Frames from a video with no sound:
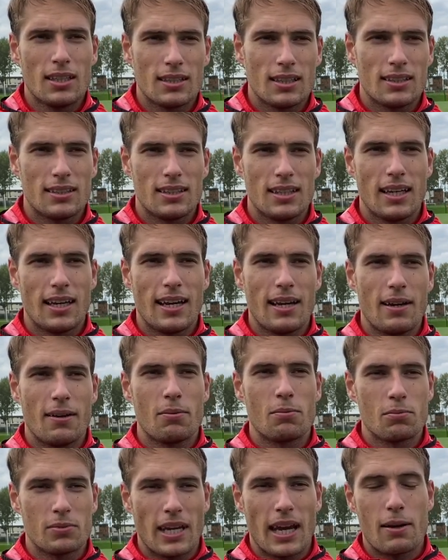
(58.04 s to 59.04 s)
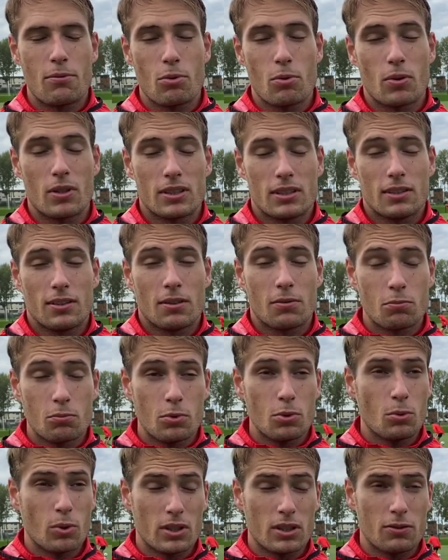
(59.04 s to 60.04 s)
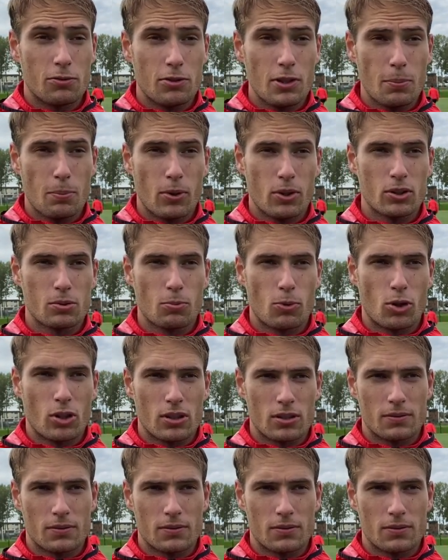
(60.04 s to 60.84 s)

But we want the 3 points more.